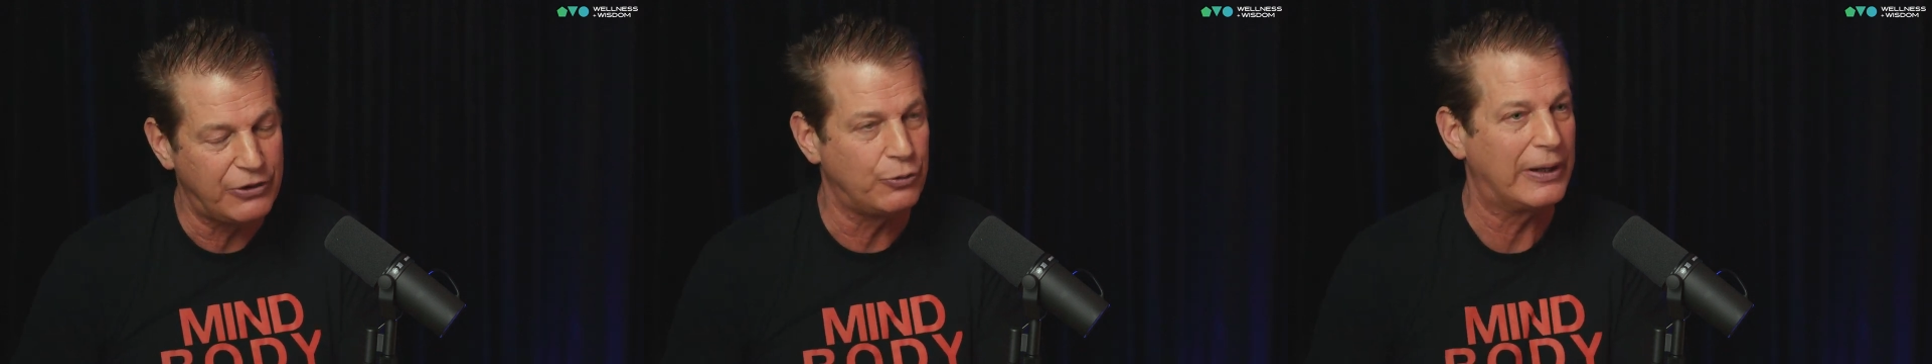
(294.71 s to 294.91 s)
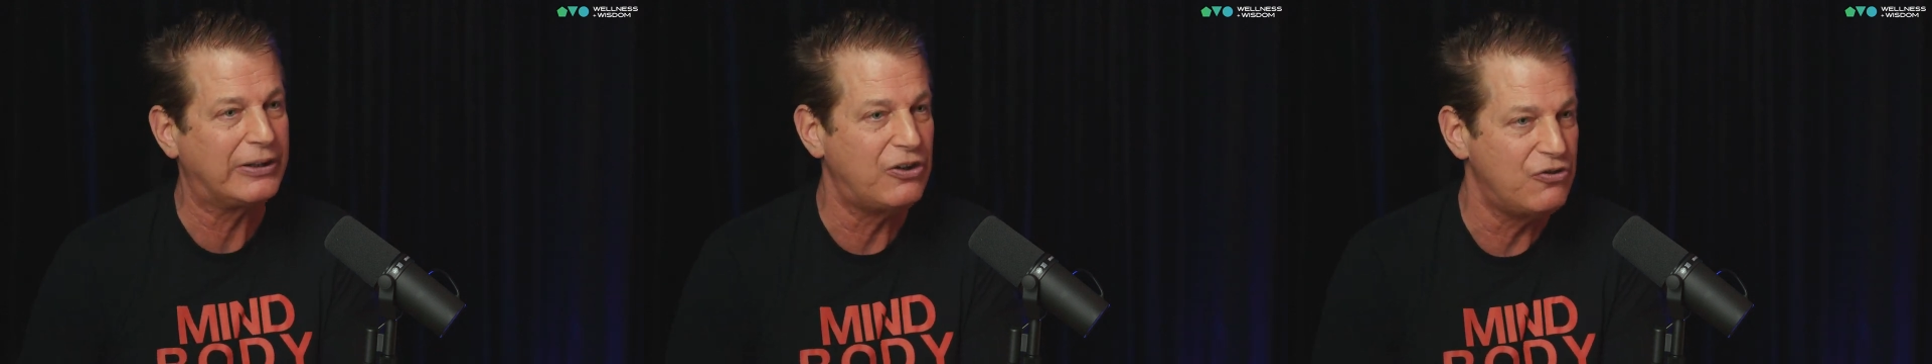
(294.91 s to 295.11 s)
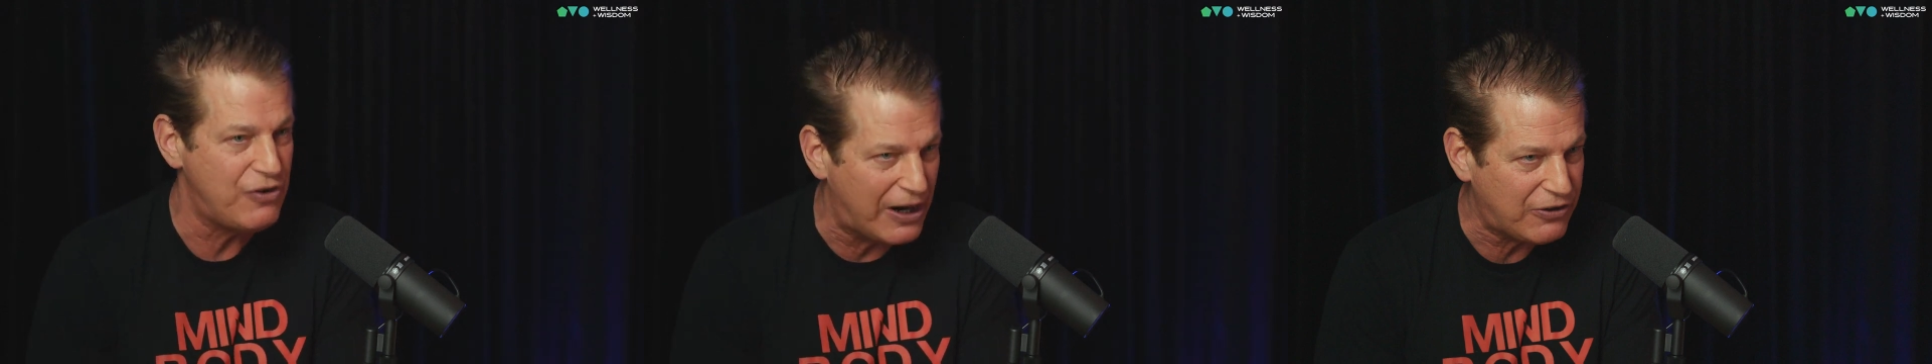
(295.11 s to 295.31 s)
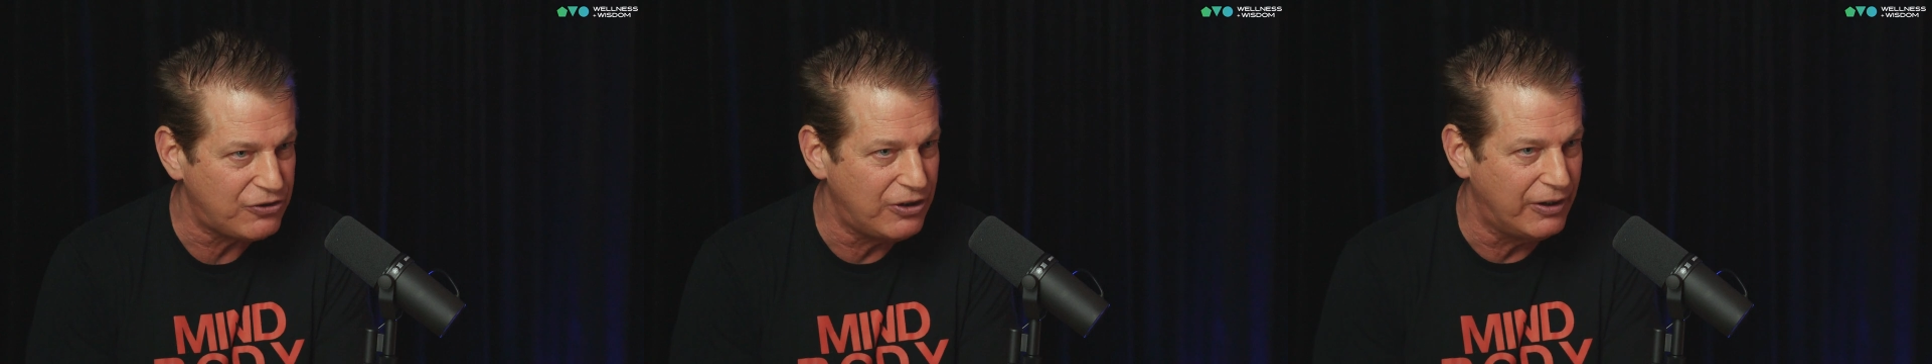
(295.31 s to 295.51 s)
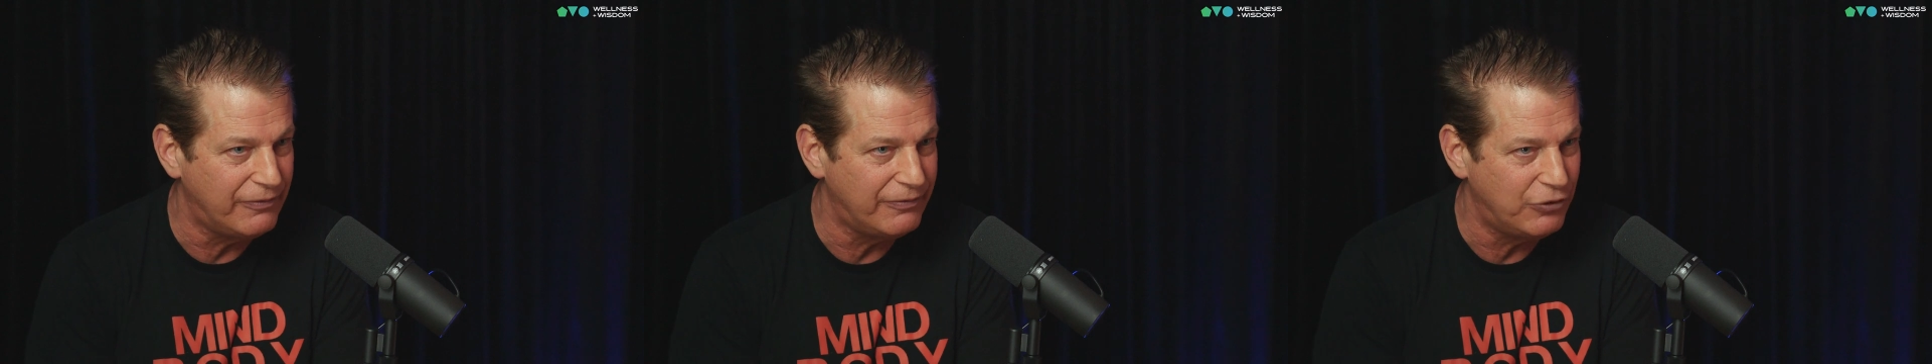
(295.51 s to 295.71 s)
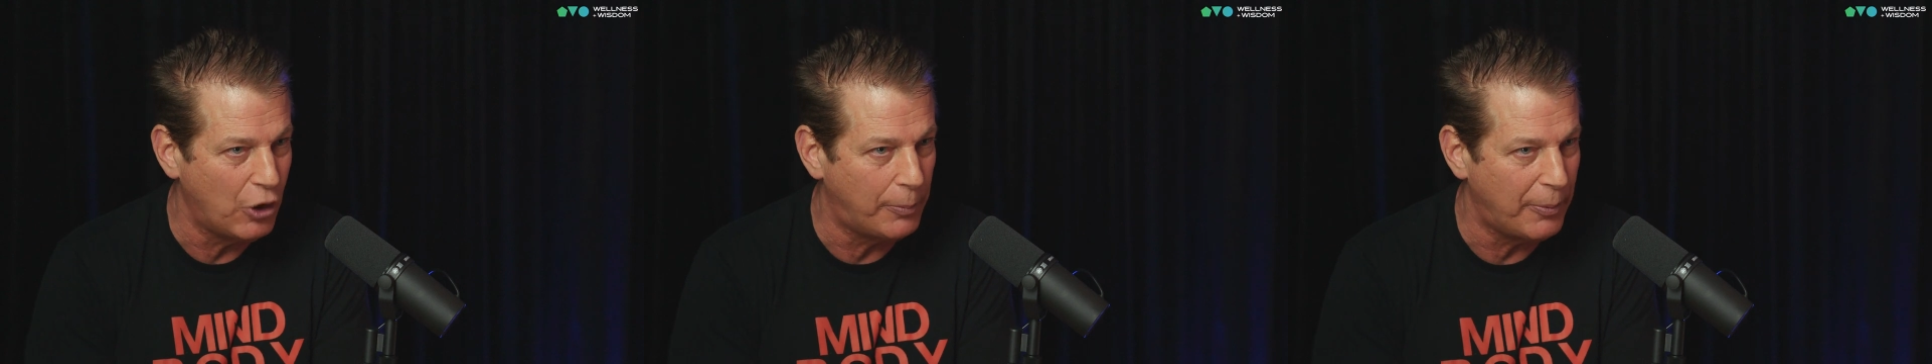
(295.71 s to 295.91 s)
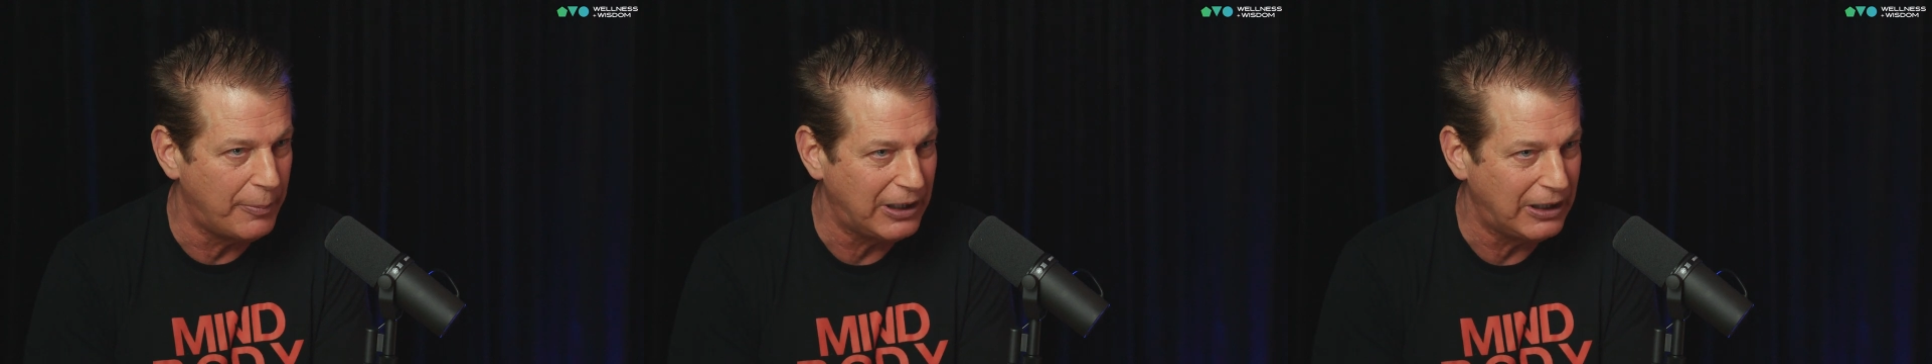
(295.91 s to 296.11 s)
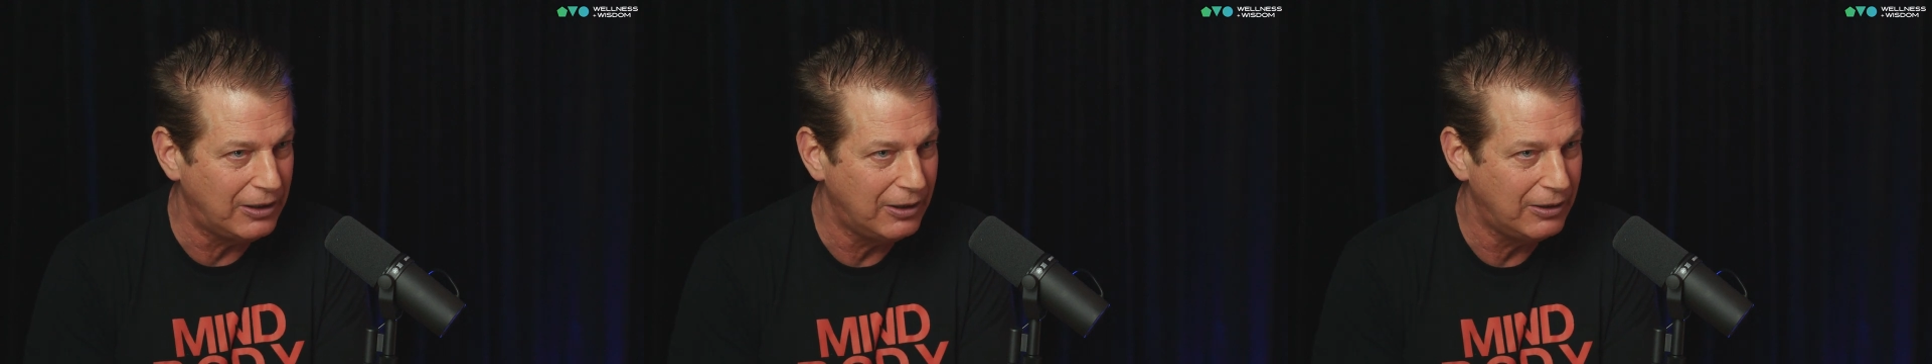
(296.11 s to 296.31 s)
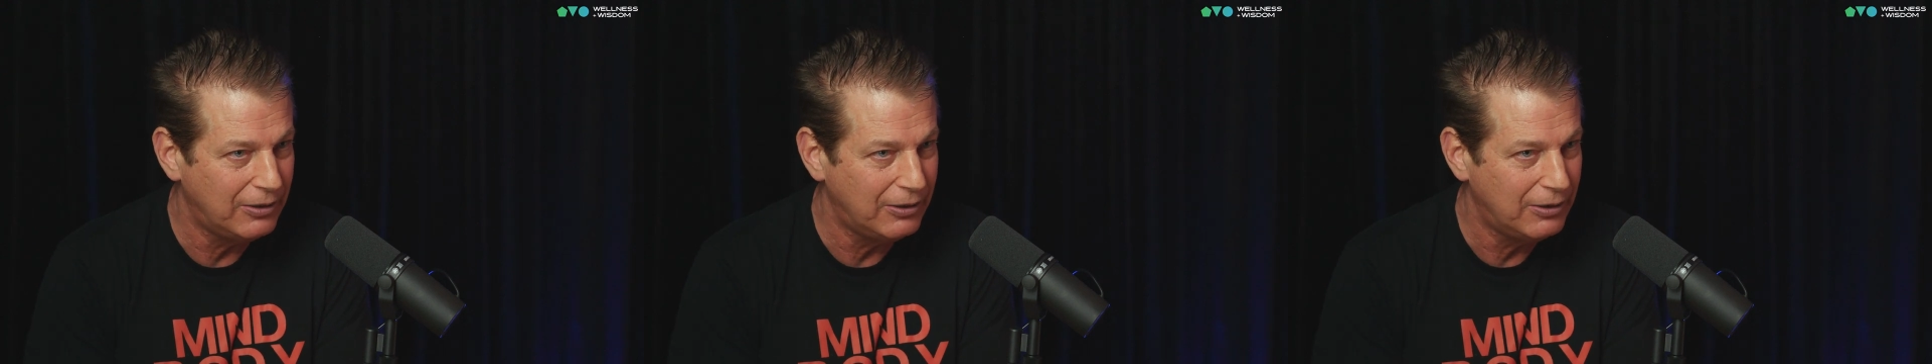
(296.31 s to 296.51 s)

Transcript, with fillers: a direct injection of dopamine,